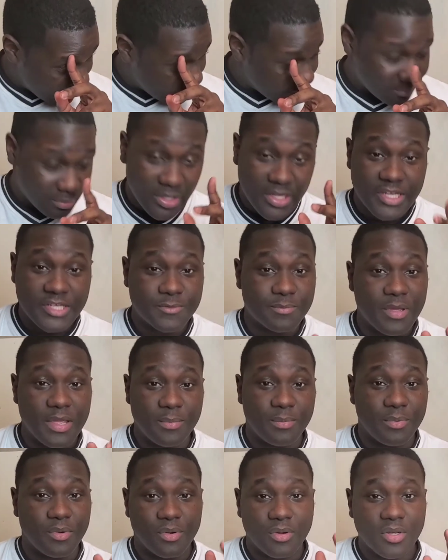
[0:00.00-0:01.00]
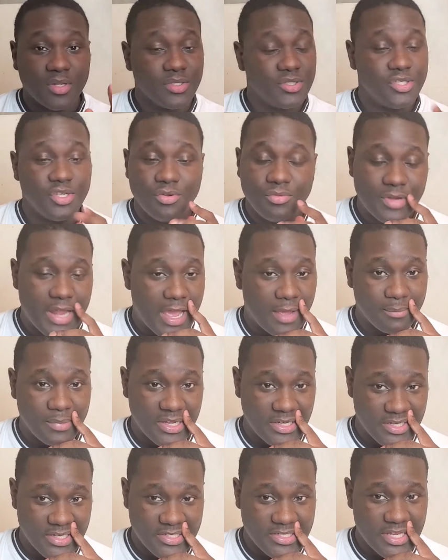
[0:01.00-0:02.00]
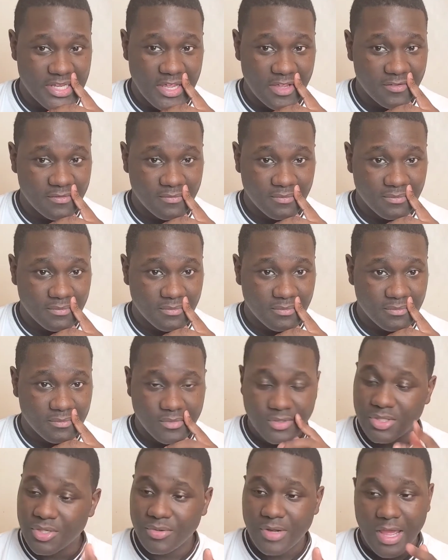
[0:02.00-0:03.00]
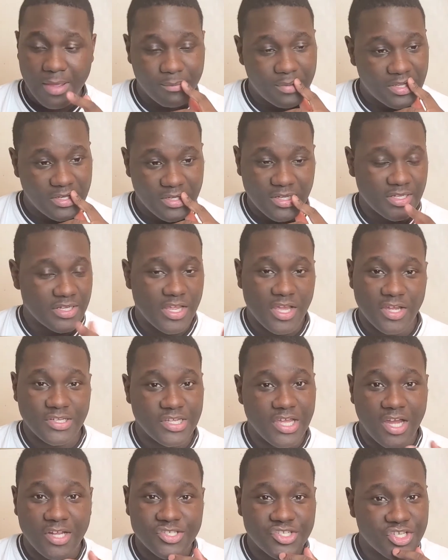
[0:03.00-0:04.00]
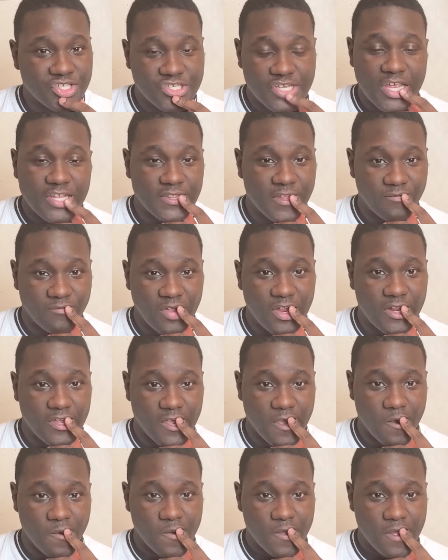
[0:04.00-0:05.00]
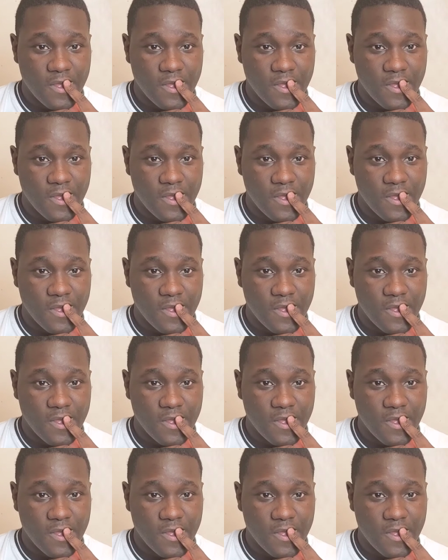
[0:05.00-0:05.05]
Please, people, do not be deceived. Do not be y'all just seen the video.